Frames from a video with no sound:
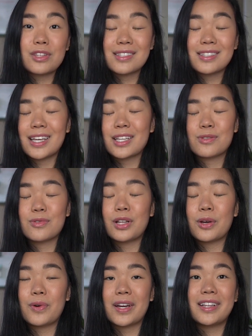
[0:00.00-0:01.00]
It just links
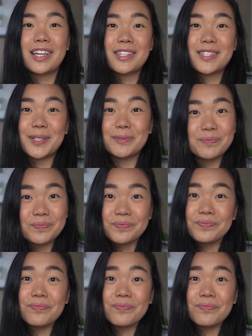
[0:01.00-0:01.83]
really quickly. So